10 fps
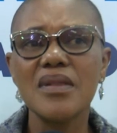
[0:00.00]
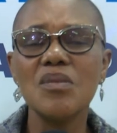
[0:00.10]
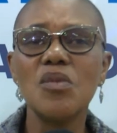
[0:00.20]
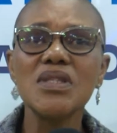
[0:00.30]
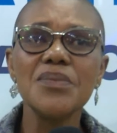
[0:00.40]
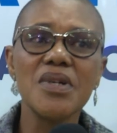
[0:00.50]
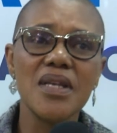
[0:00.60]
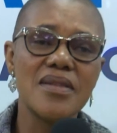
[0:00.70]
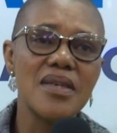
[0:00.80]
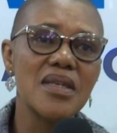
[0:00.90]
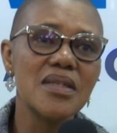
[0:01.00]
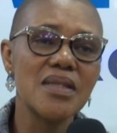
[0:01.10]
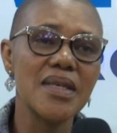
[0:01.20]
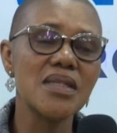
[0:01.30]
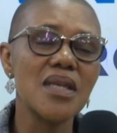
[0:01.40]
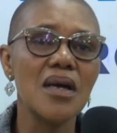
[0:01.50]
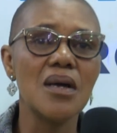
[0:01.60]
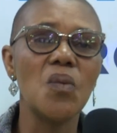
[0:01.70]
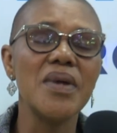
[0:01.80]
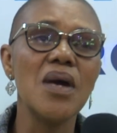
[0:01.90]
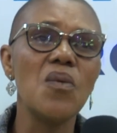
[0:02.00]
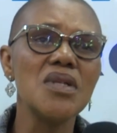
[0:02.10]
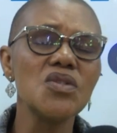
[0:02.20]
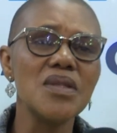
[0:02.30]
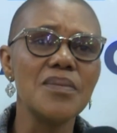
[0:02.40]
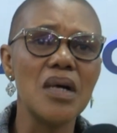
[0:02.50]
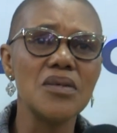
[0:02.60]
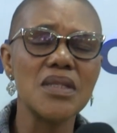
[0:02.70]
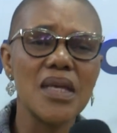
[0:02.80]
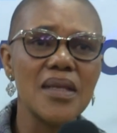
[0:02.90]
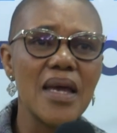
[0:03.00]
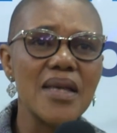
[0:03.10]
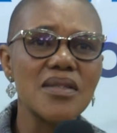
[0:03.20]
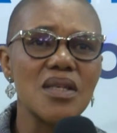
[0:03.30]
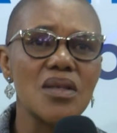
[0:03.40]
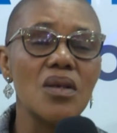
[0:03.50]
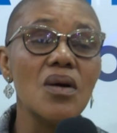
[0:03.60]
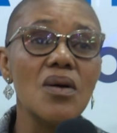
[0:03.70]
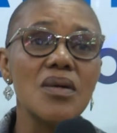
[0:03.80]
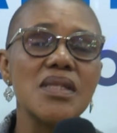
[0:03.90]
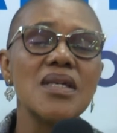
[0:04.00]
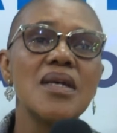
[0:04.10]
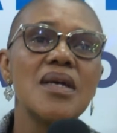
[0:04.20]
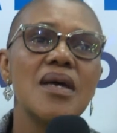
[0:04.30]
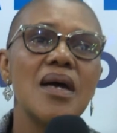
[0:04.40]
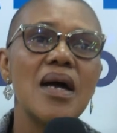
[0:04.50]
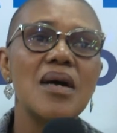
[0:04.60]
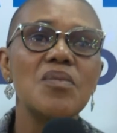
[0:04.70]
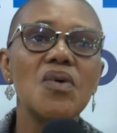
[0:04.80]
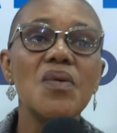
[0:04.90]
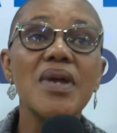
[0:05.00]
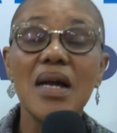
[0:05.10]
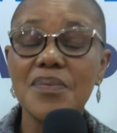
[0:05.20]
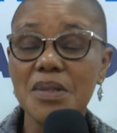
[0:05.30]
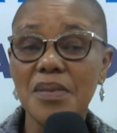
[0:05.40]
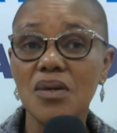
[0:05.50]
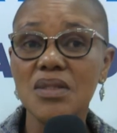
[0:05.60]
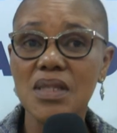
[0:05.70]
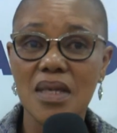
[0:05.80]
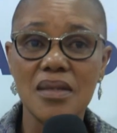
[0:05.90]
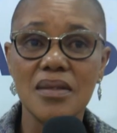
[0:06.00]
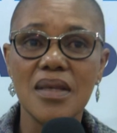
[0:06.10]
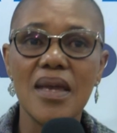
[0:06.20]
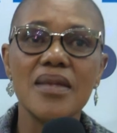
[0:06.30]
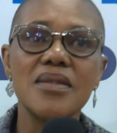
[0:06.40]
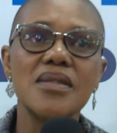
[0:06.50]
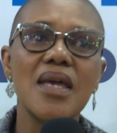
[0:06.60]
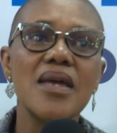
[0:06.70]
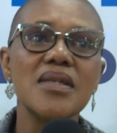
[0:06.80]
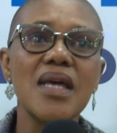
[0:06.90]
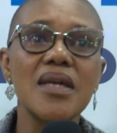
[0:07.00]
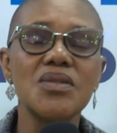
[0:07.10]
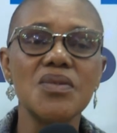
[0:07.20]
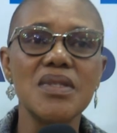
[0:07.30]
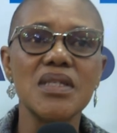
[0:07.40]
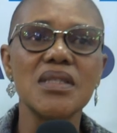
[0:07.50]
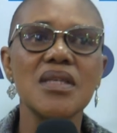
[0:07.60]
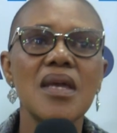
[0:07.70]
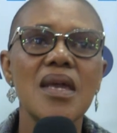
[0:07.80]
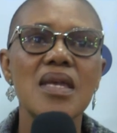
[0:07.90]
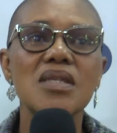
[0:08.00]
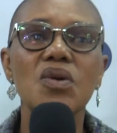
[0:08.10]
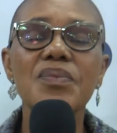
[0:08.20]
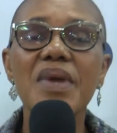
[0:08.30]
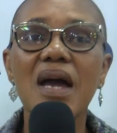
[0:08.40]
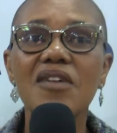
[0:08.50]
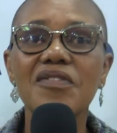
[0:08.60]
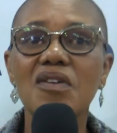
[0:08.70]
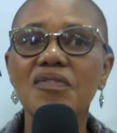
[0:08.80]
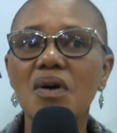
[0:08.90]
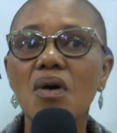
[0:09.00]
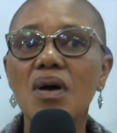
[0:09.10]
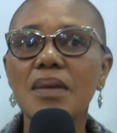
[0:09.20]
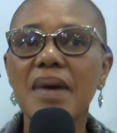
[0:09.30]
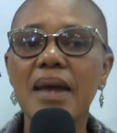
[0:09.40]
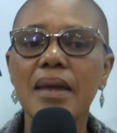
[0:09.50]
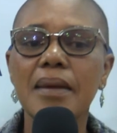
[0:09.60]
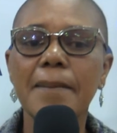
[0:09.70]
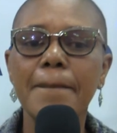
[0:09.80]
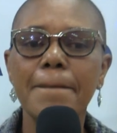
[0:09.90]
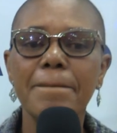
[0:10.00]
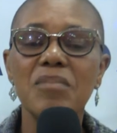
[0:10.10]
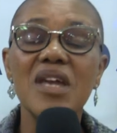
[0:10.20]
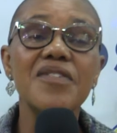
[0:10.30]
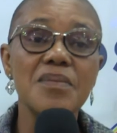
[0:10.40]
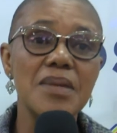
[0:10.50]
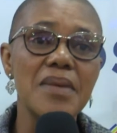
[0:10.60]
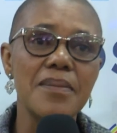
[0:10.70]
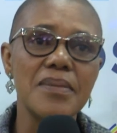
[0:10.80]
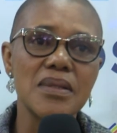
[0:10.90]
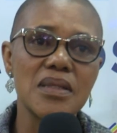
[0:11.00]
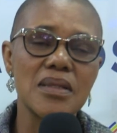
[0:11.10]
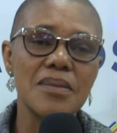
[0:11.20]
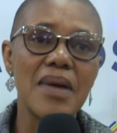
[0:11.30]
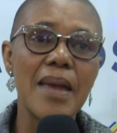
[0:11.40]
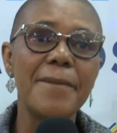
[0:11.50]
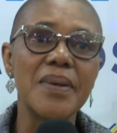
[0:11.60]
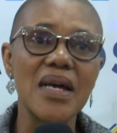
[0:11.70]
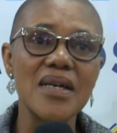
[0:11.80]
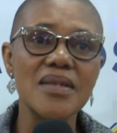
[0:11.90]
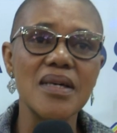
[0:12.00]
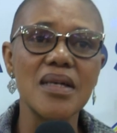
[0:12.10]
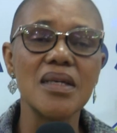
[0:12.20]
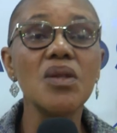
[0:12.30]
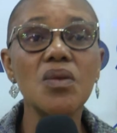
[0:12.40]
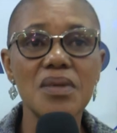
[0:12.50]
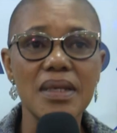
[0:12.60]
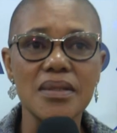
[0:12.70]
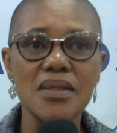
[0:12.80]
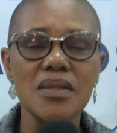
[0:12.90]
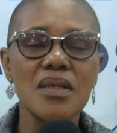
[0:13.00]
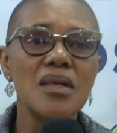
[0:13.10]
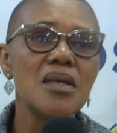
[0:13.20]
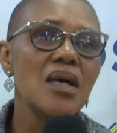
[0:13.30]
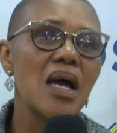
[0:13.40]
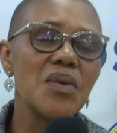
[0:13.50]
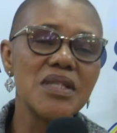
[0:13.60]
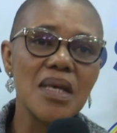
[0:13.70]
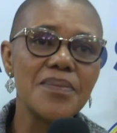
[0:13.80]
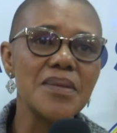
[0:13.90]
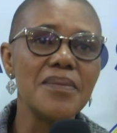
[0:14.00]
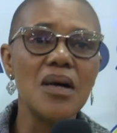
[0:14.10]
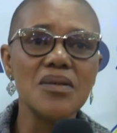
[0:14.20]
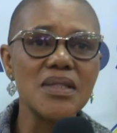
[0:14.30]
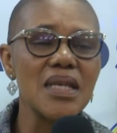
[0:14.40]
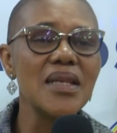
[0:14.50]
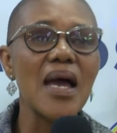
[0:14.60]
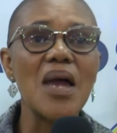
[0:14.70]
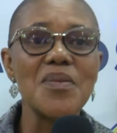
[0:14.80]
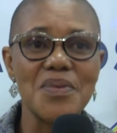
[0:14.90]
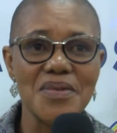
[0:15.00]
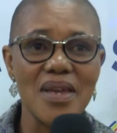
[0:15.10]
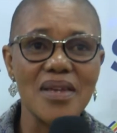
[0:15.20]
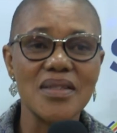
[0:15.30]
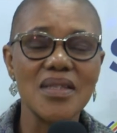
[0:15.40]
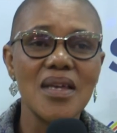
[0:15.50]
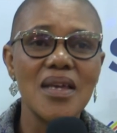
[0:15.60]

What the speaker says: the most important thing is that when I went to the mountain, I said, Lord, I'm going up the mountain. And as I do this, is on behalf of all my family members, my brother included. I went up the mountain, I prayed.